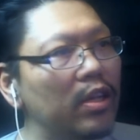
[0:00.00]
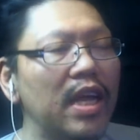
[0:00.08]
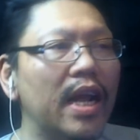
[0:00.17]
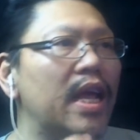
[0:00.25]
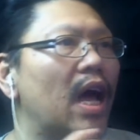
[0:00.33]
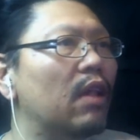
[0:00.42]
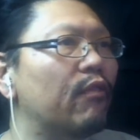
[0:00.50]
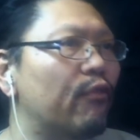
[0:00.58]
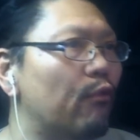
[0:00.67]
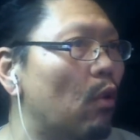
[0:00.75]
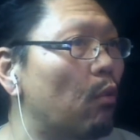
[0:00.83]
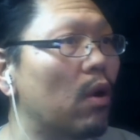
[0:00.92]
10 gallon
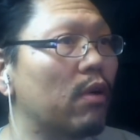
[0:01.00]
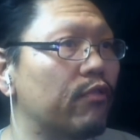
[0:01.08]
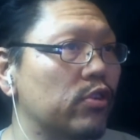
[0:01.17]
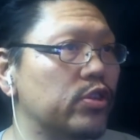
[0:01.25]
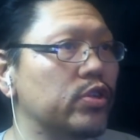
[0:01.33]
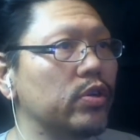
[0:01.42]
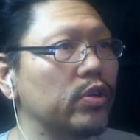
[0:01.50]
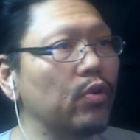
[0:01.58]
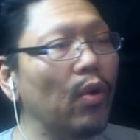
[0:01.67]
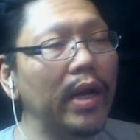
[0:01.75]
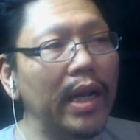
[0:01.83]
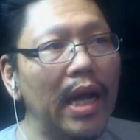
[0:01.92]
will work for sure.
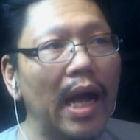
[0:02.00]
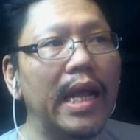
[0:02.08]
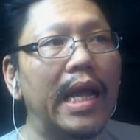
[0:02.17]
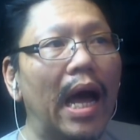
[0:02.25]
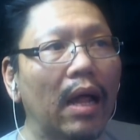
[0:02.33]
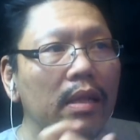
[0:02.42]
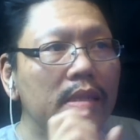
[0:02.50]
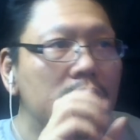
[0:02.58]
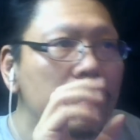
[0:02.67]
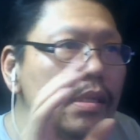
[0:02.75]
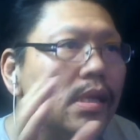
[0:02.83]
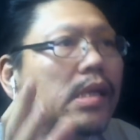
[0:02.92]
29 gallons,